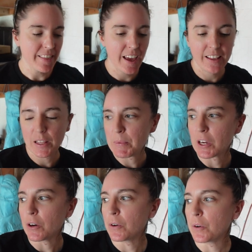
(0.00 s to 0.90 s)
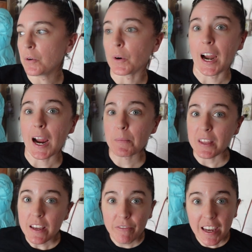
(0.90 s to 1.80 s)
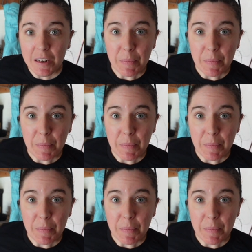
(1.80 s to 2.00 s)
And then let me go grab the fan